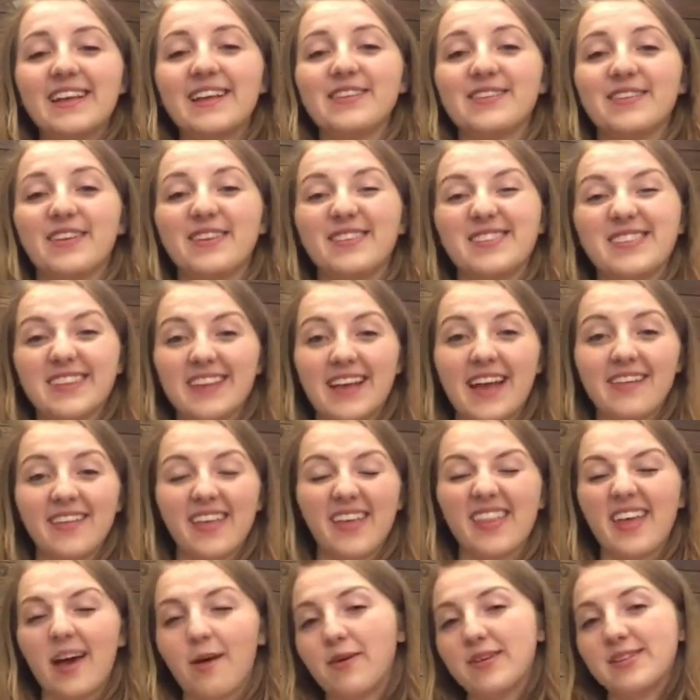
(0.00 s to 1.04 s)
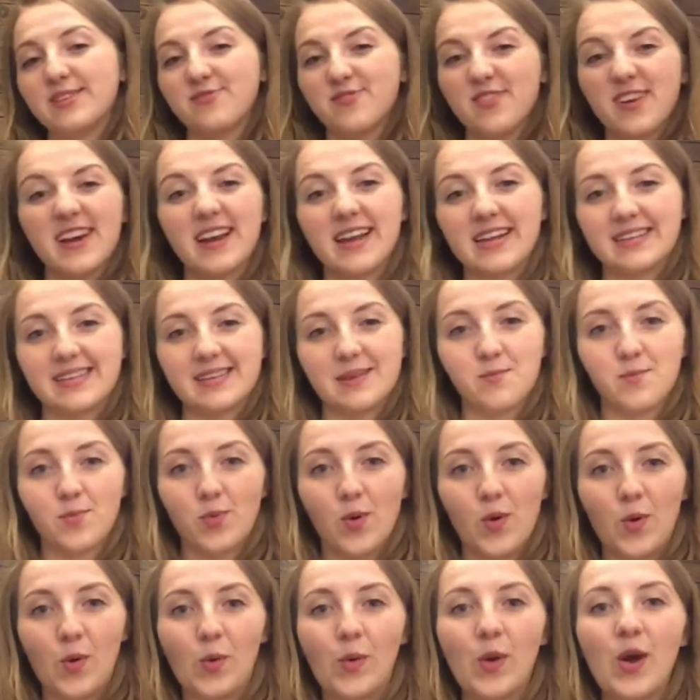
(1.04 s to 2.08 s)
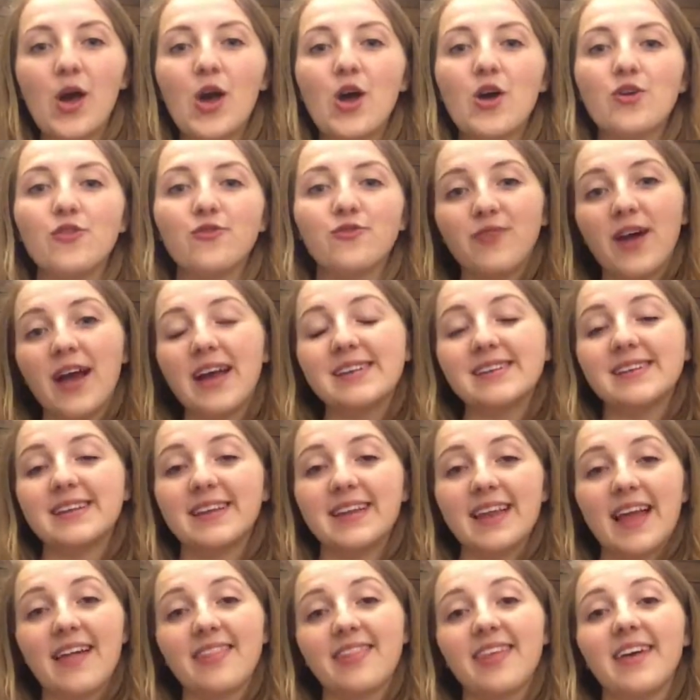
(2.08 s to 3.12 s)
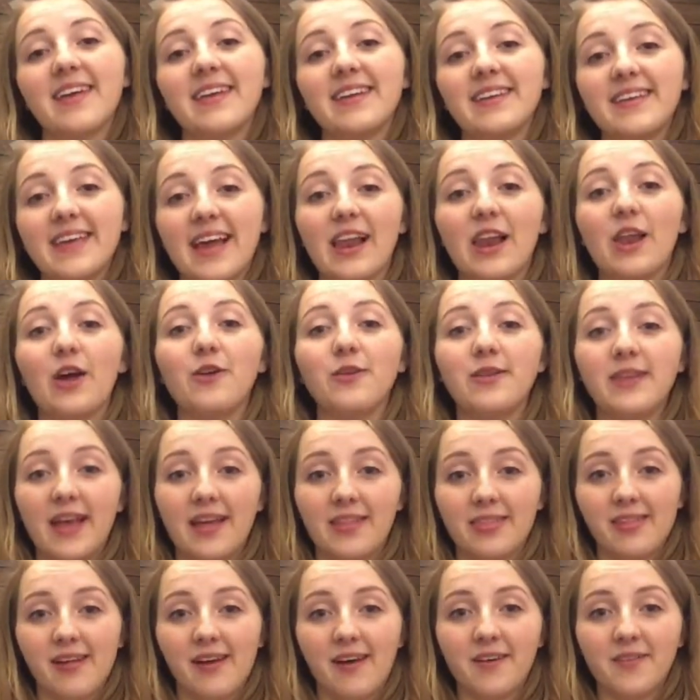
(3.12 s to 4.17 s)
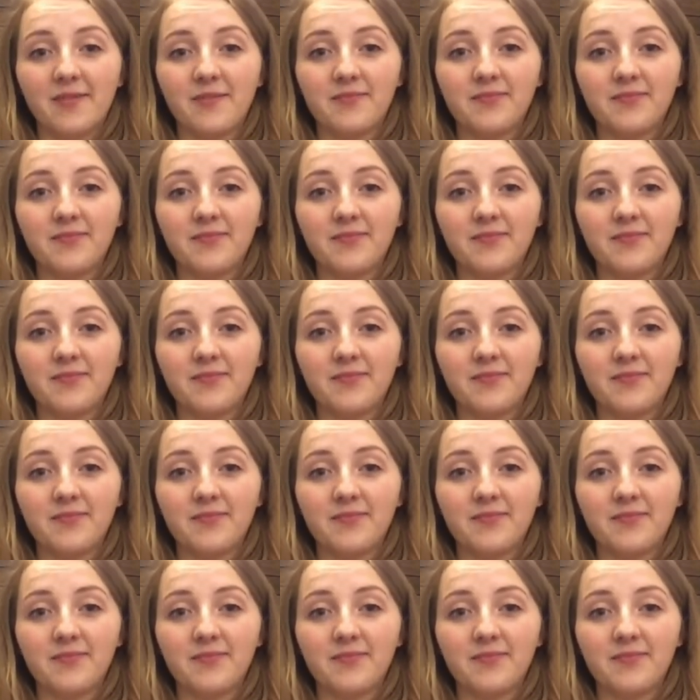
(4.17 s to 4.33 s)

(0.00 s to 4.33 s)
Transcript: So together, that one's really simple, red leather, yellow leather.